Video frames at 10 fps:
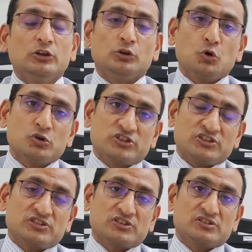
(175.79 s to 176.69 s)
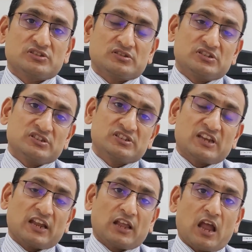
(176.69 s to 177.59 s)
in those cases the kids
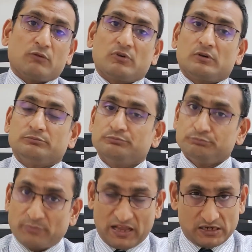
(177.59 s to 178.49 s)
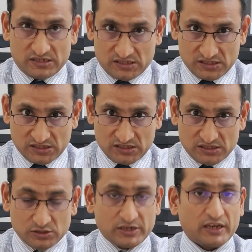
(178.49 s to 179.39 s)
can have a paralysis,
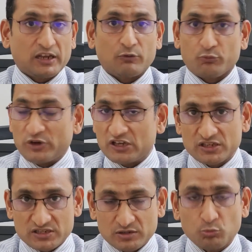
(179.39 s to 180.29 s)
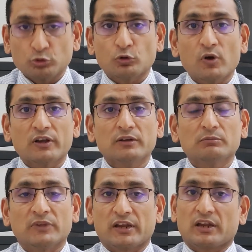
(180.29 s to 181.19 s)
they can have a weakness in both lower
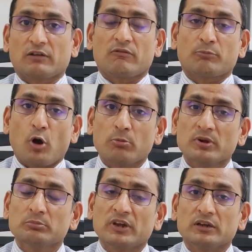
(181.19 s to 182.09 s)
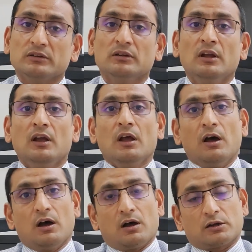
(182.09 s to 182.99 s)
limbs, they can have a problem in
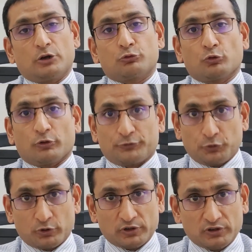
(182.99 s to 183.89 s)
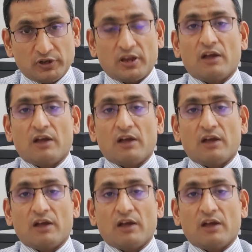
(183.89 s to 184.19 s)
control of urine, they